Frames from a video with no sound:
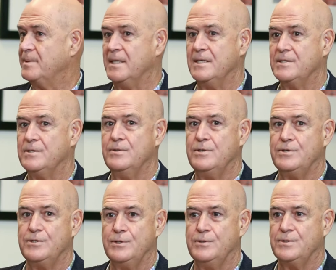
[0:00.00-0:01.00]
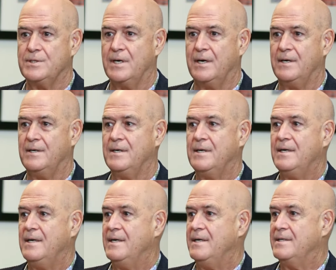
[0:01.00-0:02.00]
But as soon as you start
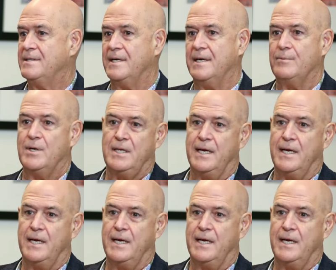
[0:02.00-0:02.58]
saying, well,